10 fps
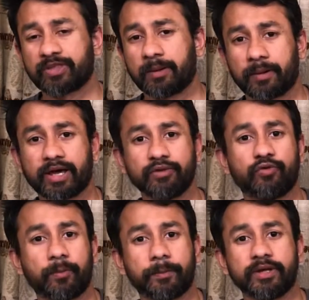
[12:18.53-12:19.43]
apply
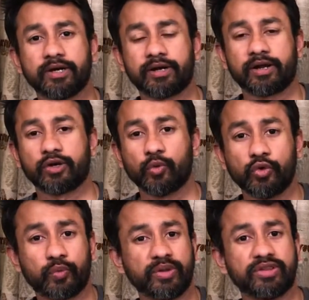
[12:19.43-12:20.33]
for PR, who
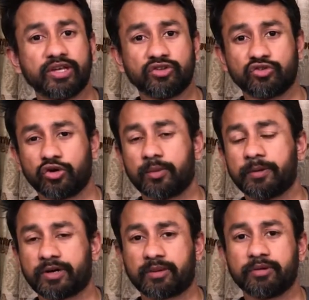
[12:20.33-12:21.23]
quit their job,
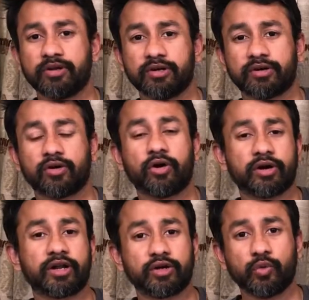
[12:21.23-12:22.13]
come here, or
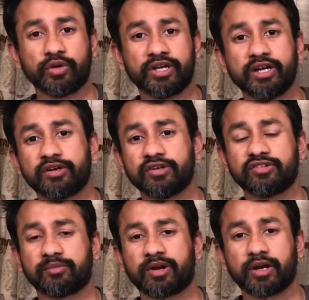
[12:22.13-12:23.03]
who take
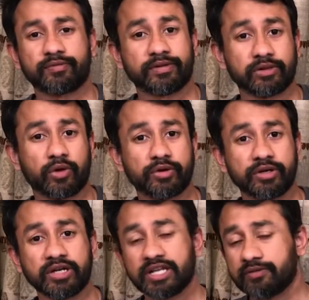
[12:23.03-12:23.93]
some kind of a long
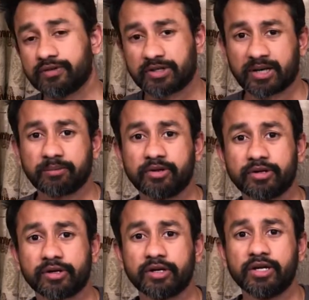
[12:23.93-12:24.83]
leave, but come
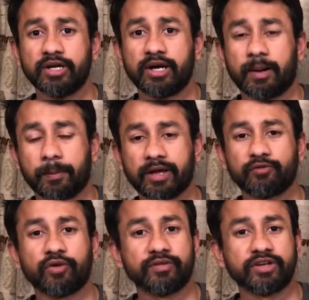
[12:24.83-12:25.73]
here, apply
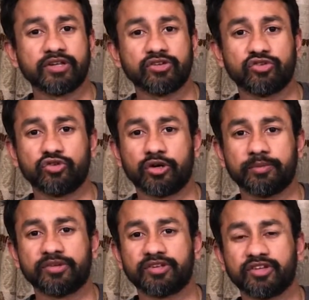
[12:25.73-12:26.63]
for various
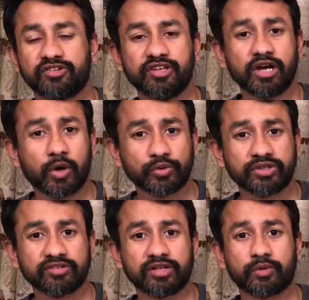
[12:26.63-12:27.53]
jobs, and then see how
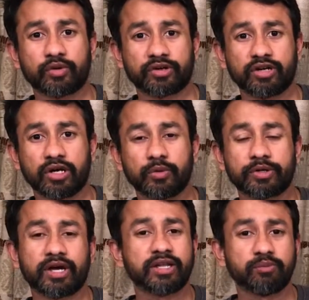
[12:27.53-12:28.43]
things are working out.
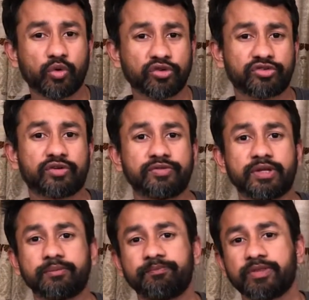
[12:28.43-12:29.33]
And most of
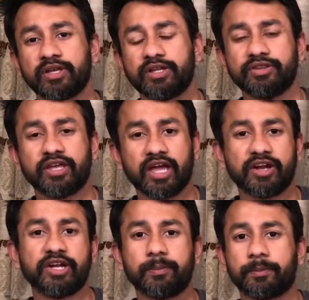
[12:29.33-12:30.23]
them, they
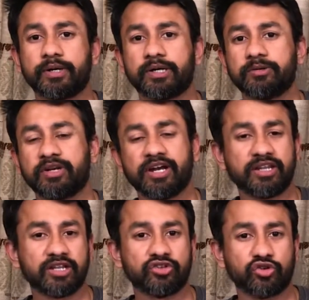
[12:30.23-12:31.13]
end up
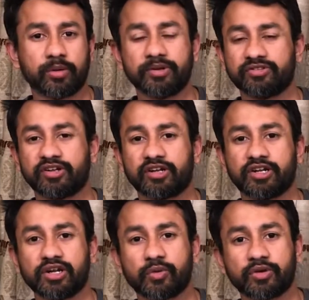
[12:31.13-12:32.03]
getting a job and
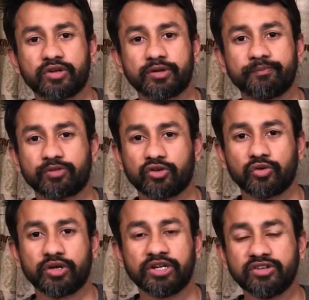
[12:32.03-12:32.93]
settling down here.
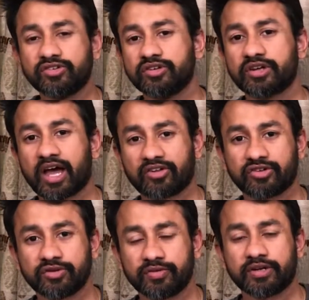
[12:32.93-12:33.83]
So it isn't as
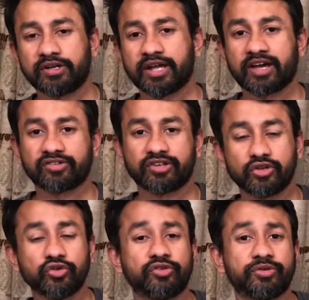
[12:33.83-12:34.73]
difficult as I
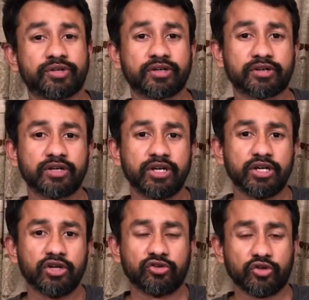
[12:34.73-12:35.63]
used to think.
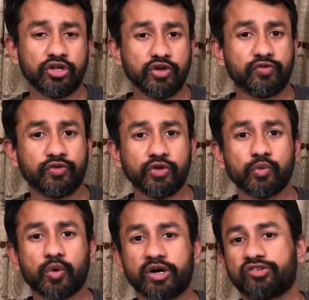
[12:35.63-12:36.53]
So if
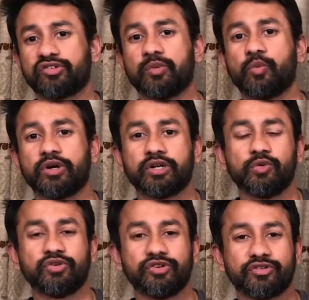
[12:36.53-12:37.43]
you are someone
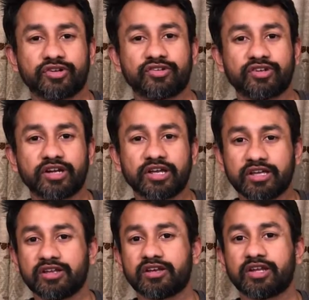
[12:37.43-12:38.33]
who is interested
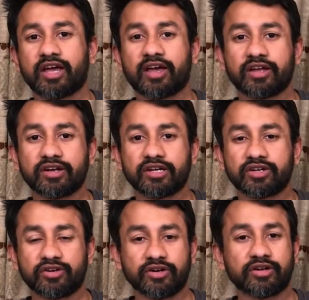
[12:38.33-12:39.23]
in a
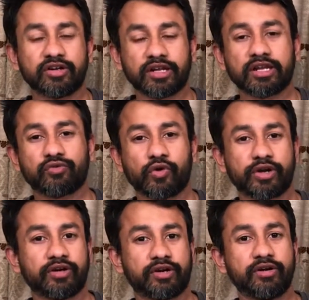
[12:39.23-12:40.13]
career in a
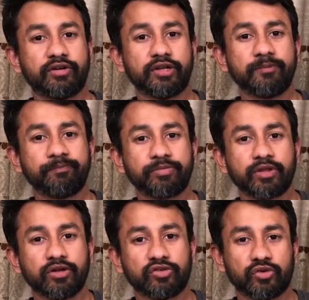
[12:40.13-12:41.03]
foreign country,
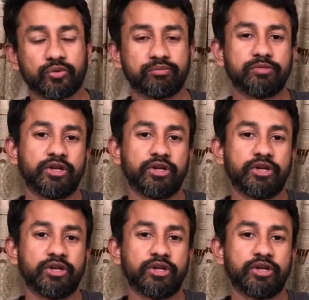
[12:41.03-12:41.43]
so